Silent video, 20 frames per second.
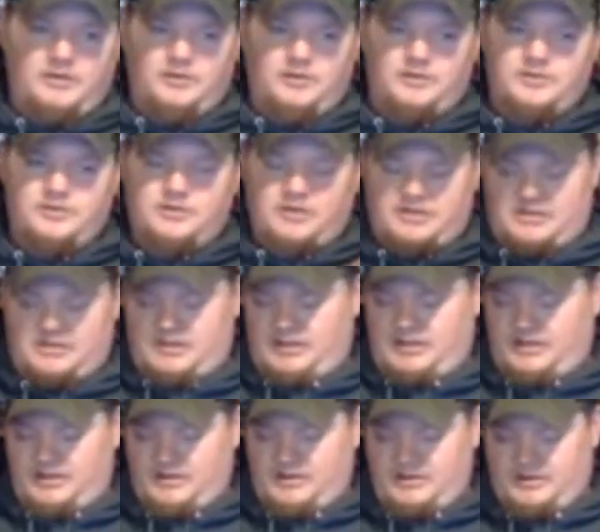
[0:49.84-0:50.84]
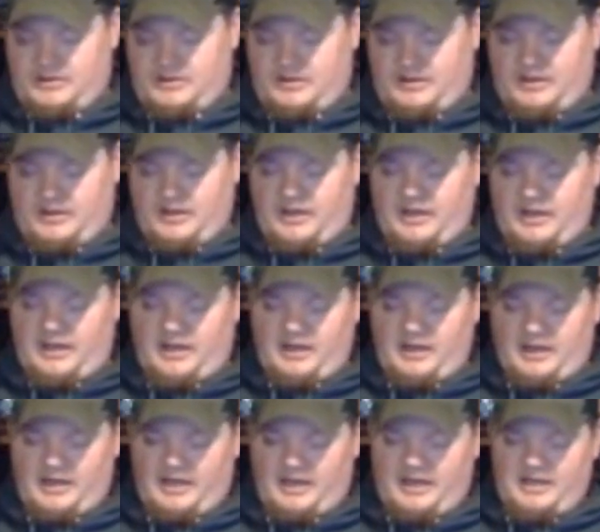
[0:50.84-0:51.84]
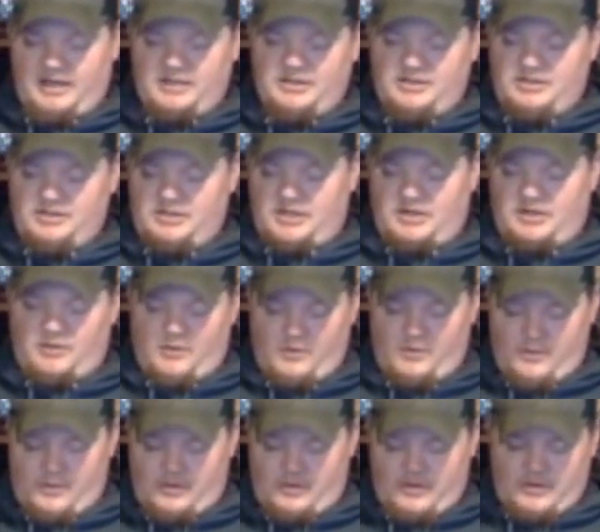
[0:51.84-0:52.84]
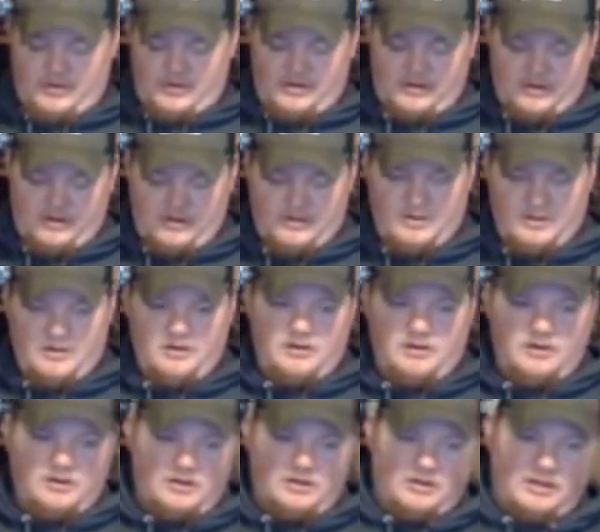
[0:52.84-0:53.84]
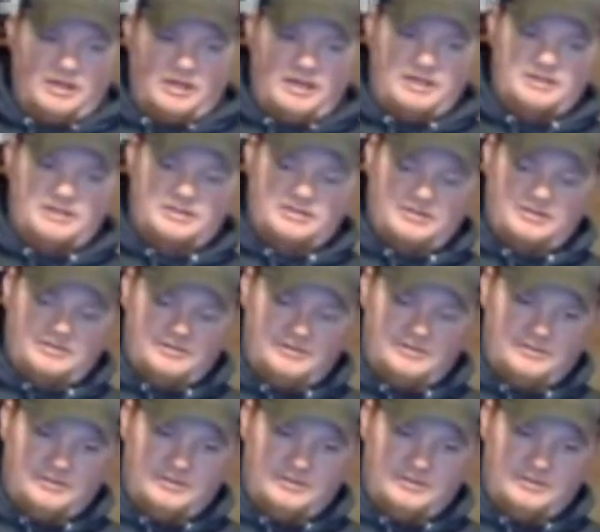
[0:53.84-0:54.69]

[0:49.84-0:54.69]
got the old trusty age and ore glass